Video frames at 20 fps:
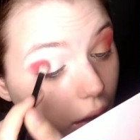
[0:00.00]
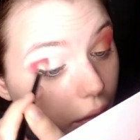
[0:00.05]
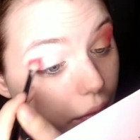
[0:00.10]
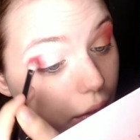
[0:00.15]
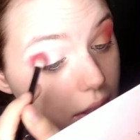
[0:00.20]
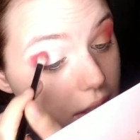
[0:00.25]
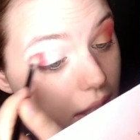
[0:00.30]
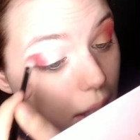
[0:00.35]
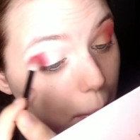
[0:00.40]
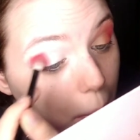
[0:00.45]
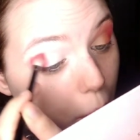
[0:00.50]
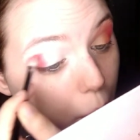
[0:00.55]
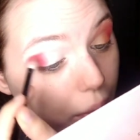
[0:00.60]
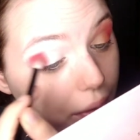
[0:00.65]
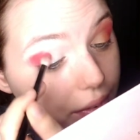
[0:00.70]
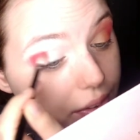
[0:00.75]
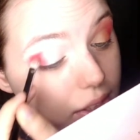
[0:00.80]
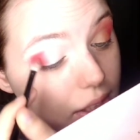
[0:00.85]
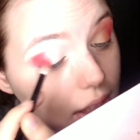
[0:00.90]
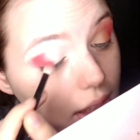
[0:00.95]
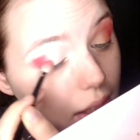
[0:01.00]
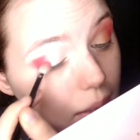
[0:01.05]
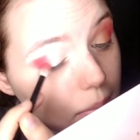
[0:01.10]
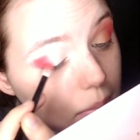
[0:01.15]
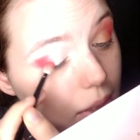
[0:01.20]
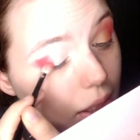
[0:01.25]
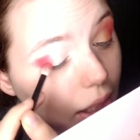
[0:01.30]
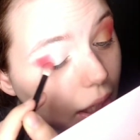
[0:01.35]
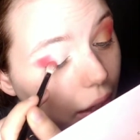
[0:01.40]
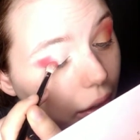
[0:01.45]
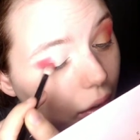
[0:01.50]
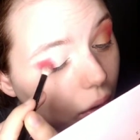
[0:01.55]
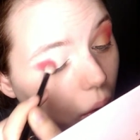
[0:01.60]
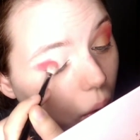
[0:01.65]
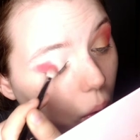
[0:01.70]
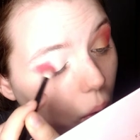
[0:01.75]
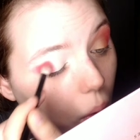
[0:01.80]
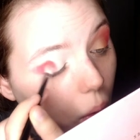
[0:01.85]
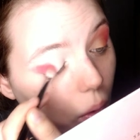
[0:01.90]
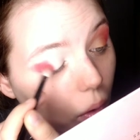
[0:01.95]
This couple, we've seen them together
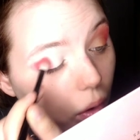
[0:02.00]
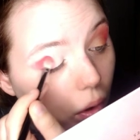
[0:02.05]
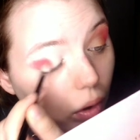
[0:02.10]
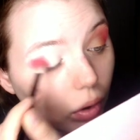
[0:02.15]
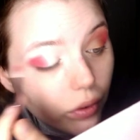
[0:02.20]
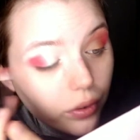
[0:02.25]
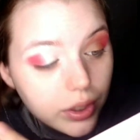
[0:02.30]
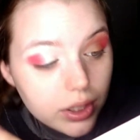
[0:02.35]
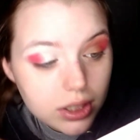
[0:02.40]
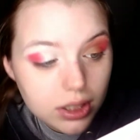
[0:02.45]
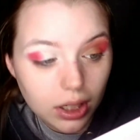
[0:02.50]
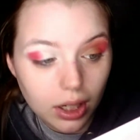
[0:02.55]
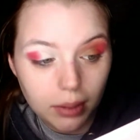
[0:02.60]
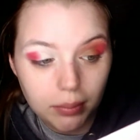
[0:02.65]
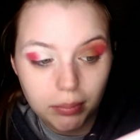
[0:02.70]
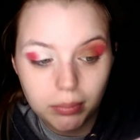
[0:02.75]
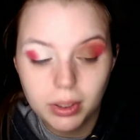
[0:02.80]
all the time.